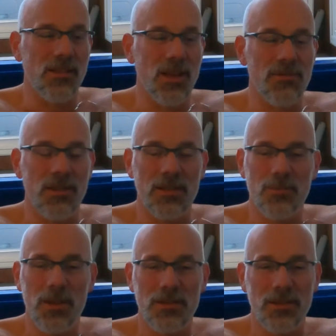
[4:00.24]
life gets
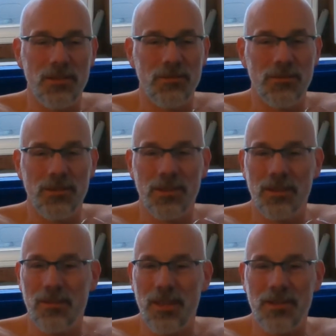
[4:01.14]
busy.
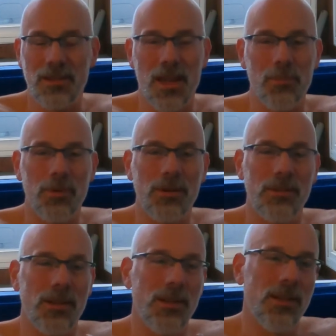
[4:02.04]
Things happen.